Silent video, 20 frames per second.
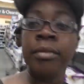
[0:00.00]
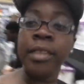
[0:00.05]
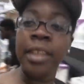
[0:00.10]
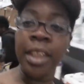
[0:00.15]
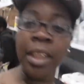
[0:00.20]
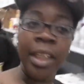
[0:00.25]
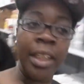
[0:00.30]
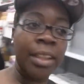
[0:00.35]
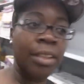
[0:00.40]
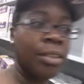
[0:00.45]
No,
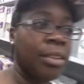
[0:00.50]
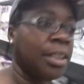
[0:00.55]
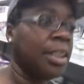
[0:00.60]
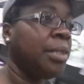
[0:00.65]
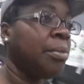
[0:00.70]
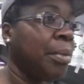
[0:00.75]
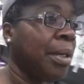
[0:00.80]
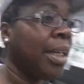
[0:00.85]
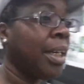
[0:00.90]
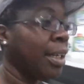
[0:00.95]
I ain't gonna
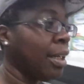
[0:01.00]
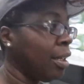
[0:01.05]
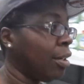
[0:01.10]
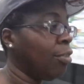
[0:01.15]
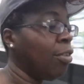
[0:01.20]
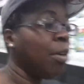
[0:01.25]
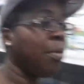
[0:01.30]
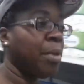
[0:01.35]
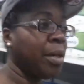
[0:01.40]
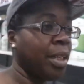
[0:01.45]
say bye.
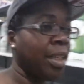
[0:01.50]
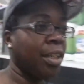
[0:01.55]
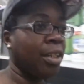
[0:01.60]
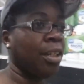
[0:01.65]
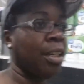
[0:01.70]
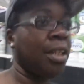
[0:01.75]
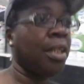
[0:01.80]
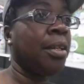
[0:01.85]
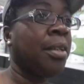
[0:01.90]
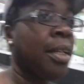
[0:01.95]
Why am I need to
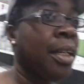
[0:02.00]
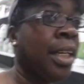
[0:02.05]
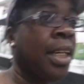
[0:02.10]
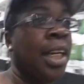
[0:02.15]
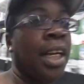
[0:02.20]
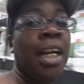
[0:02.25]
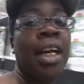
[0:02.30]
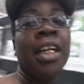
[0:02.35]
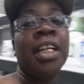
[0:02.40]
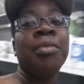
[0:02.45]
cut,
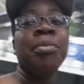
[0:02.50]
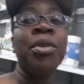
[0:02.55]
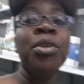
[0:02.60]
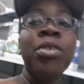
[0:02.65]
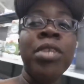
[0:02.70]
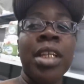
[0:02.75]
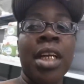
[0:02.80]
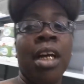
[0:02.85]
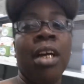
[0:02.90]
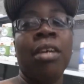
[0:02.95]
cut the
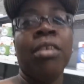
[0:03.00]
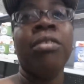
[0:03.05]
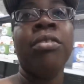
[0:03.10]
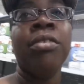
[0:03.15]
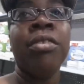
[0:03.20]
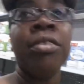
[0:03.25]
music off?